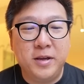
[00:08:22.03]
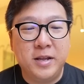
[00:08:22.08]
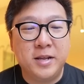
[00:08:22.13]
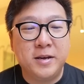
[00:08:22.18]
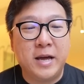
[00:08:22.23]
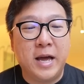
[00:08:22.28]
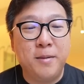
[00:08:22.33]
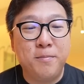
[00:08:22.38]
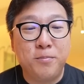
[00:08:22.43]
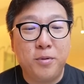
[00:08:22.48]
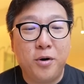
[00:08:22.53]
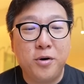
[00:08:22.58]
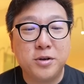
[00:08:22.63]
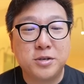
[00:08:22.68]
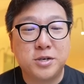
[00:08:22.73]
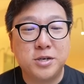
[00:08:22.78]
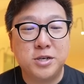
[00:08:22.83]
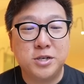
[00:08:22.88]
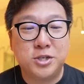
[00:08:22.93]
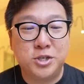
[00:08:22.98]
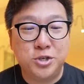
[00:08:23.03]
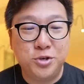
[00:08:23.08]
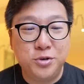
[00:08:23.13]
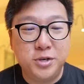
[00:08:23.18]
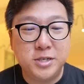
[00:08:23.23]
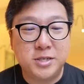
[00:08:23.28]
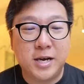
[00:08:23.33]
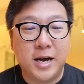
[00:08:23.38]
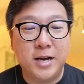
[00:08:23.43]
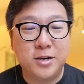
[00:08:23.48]
The Ember is going to shoot
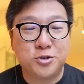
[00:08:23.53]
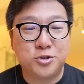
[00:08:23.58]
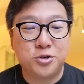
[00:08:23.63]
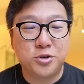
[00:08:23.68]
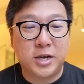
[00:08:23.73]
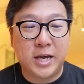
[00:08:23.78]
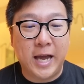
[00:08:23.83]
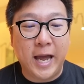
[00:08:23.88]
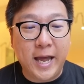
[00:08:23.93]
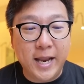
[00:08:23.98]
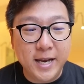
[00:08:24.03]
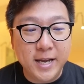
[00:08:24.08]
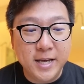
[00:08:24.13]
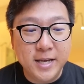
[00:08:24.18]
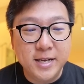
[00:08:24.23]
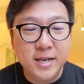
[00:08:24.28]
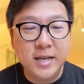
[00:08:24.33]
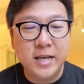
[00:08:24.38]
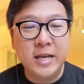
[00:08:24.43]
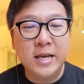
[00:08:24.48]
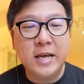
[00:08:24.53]
his Hydro Cannon.